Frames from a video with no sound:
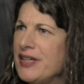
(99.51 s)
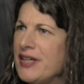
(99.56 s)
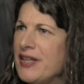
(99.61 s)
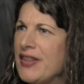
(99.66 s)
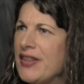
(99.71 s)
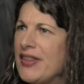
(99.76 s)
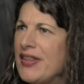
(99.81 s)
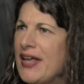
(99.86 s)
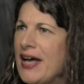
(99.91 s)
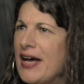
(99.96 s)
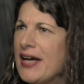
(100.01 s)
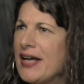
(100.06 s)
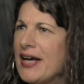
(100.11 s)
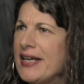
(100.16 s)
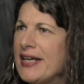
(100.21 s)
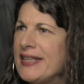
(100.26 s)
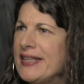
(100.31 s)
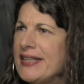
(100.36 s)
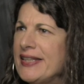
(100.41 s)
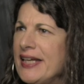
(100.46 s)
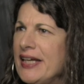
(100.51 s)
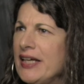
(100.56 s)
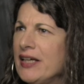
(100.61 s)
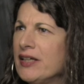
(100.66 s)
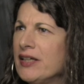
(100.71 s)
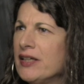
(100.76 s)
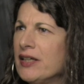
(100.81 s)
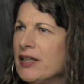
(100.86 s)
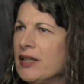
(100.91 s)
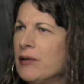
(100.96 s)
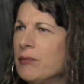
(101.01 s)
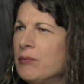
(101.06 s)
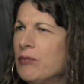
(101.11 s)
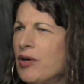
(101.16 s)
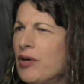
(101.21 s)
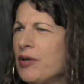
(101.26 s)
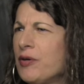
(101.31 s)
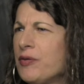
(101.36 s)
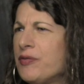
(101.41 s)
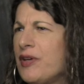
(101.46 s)
in that I think
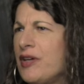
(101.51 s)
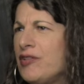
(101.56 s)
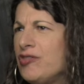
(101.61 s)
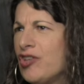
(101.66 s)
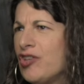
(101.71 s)
Margot St.